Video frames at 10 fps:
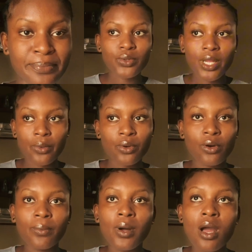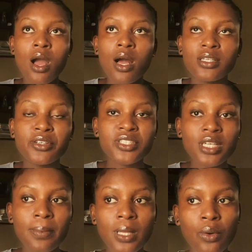When I woke up, the
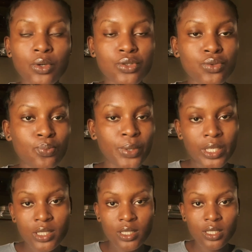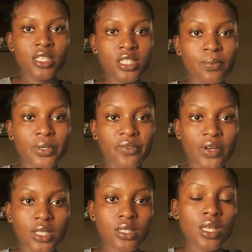original plan was to eat
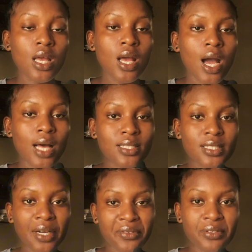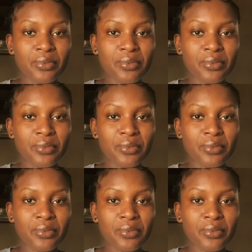breakfast and start reading,